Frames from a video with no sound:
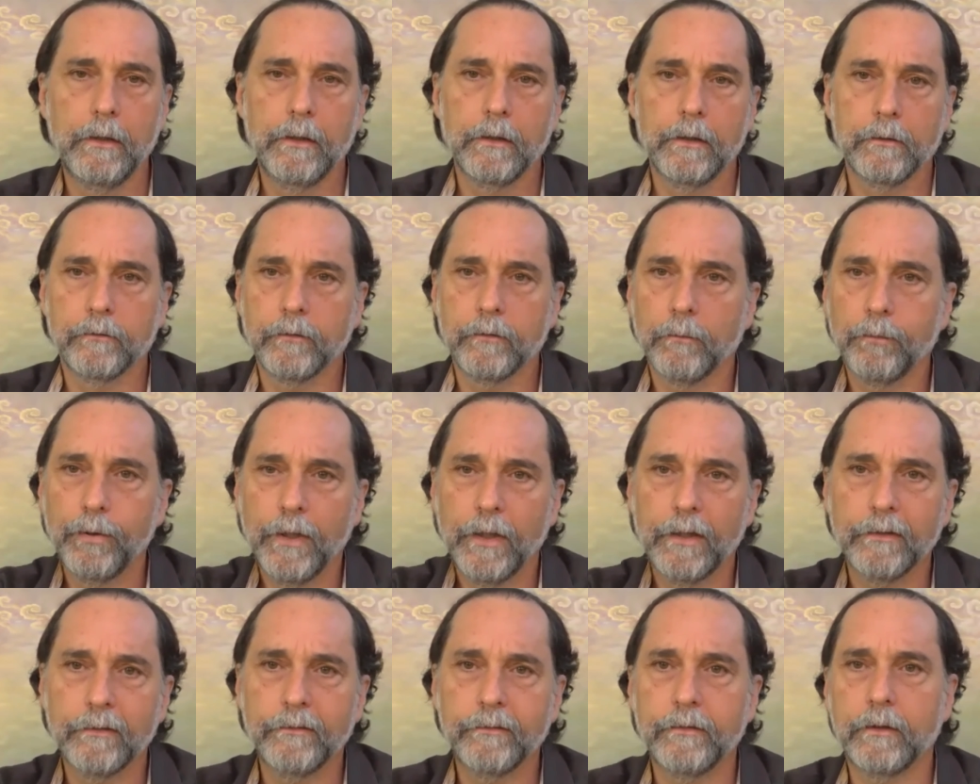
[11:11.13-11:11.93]
And so
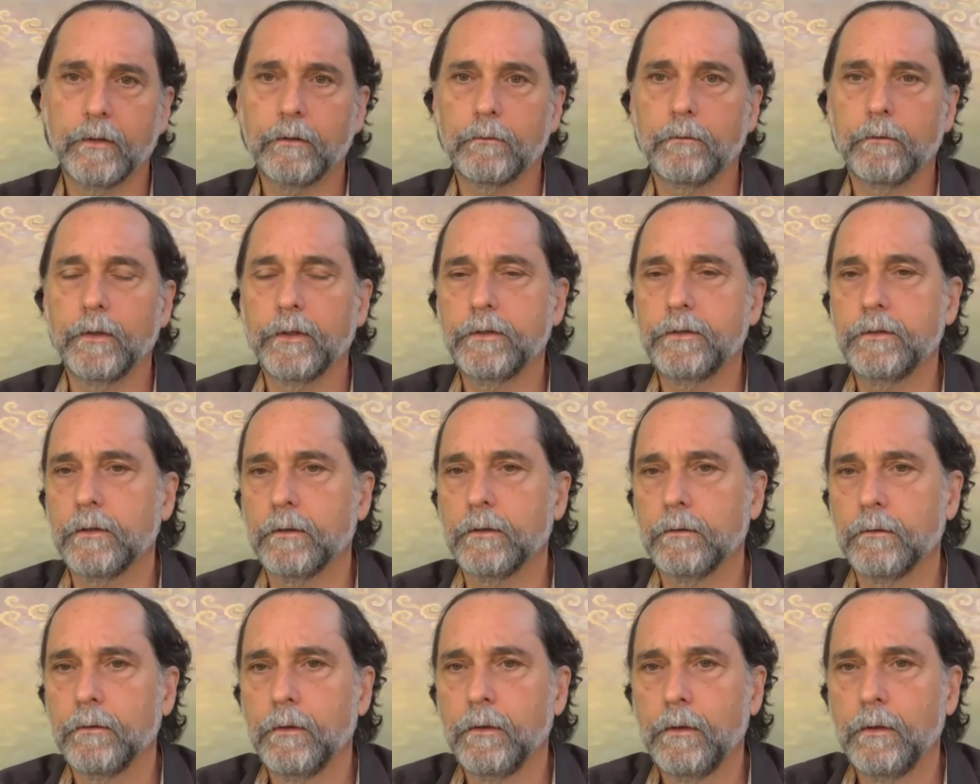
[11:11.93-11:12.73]
plants that are rich
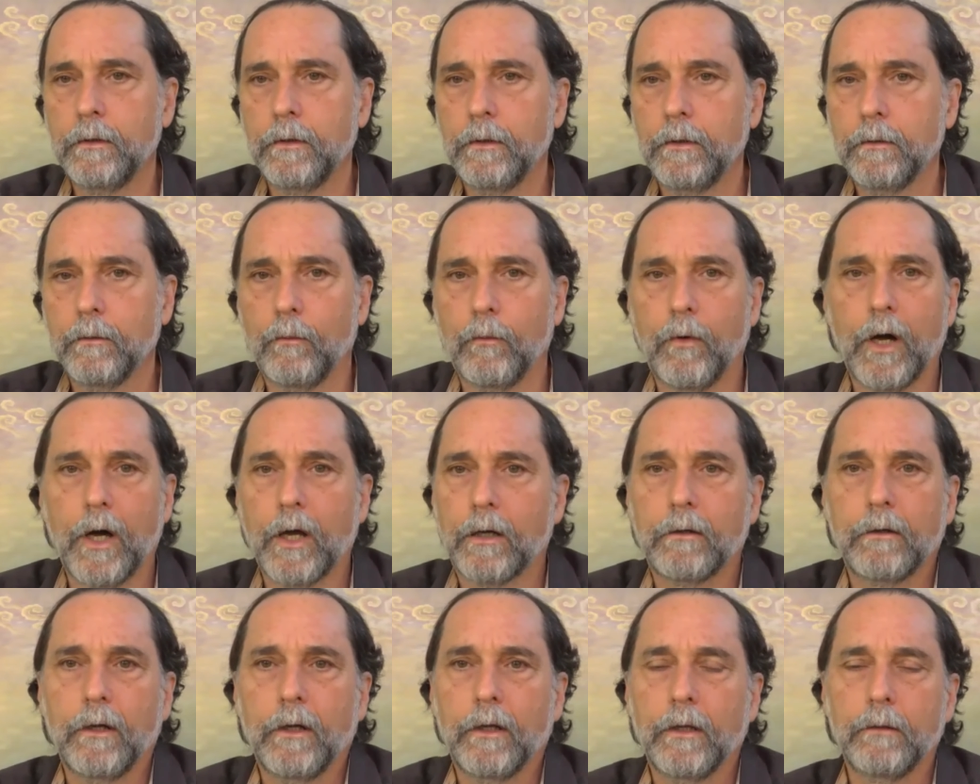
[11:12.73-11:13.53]
in
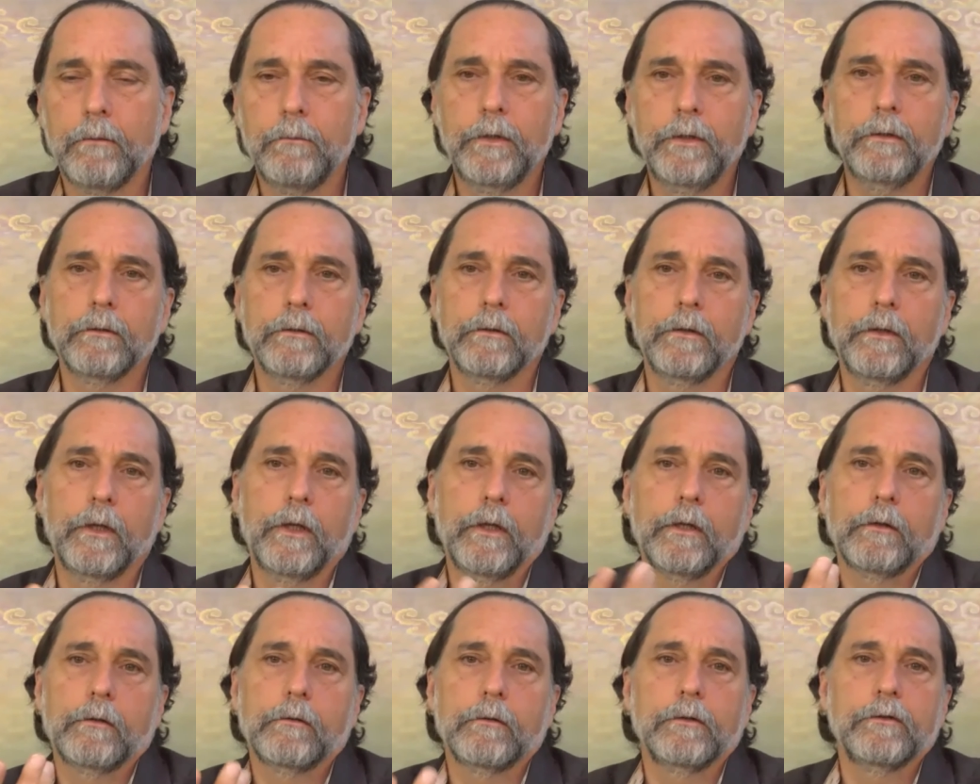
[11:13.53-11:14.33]
water element, they
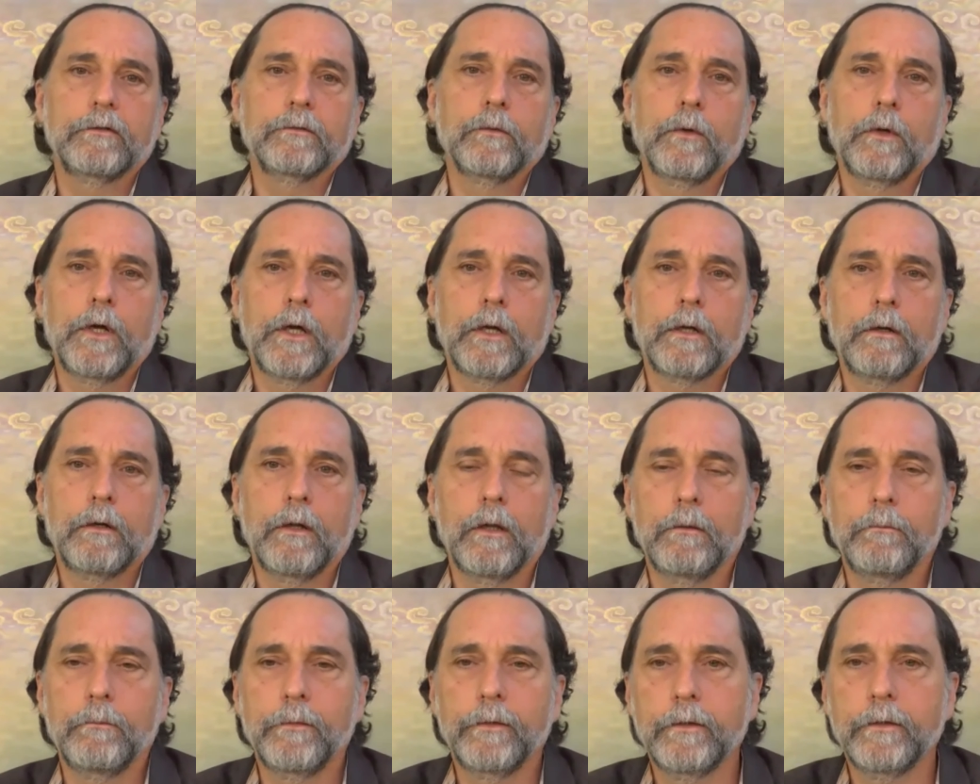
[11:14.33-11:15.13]
increase the water
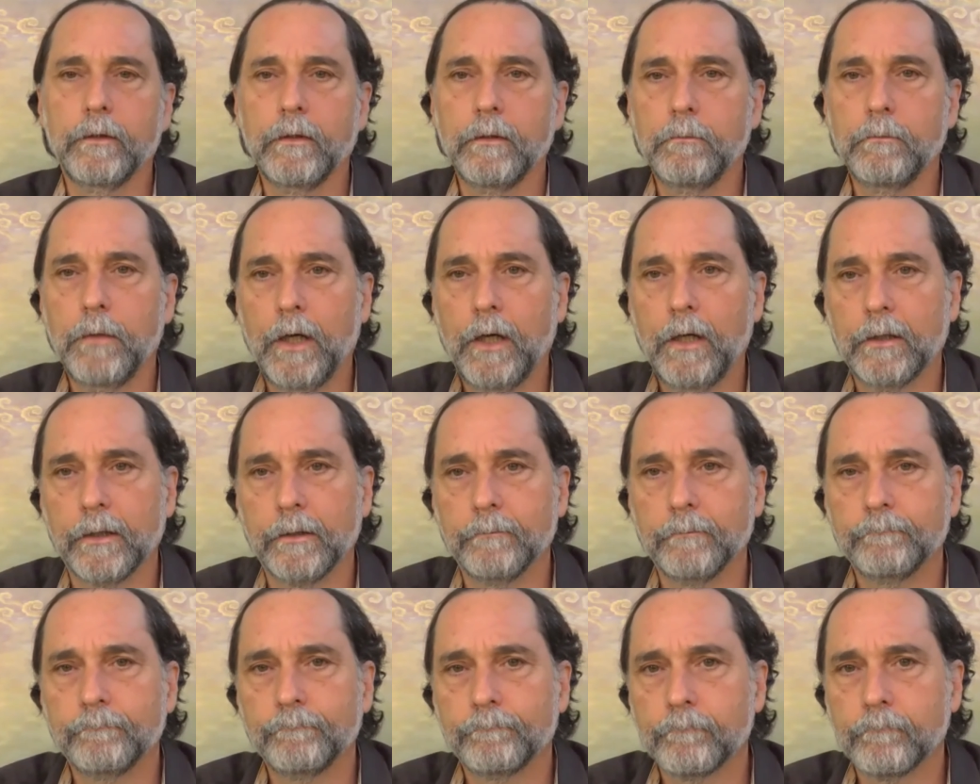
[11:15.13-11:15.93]
element in the
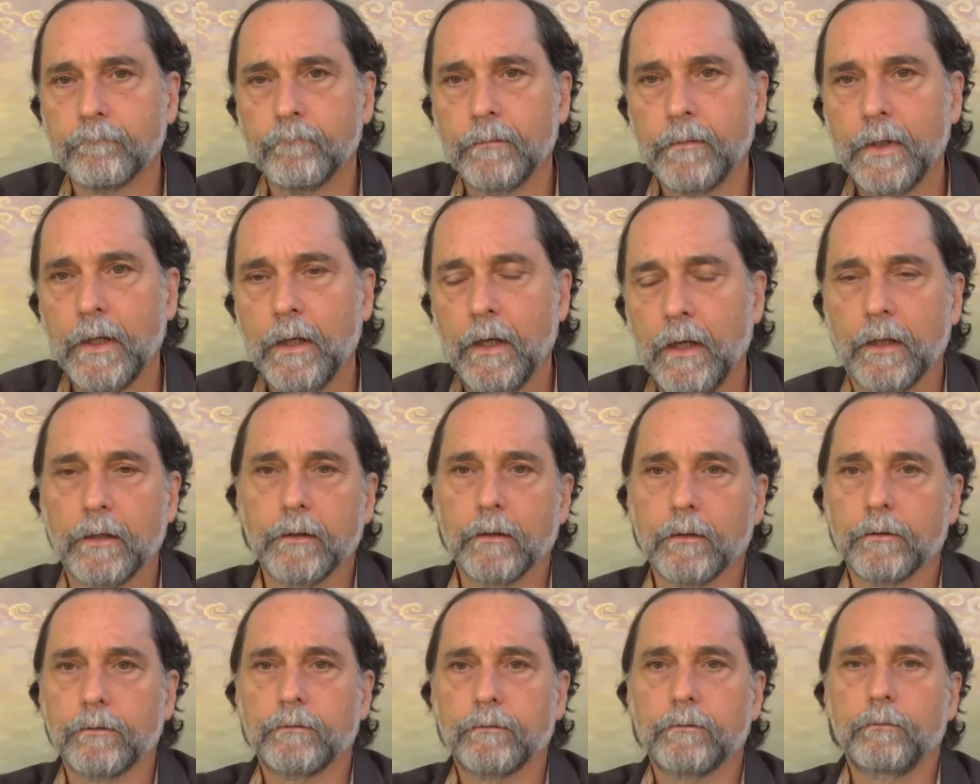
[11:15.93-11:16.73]
body. And
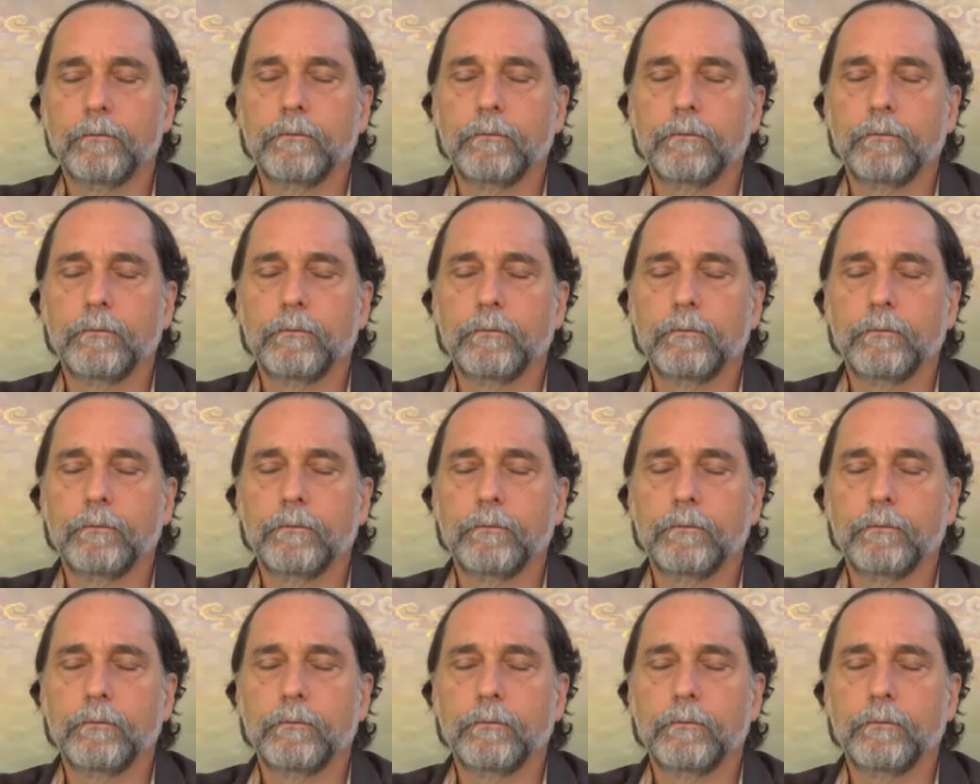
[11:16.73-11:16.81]
those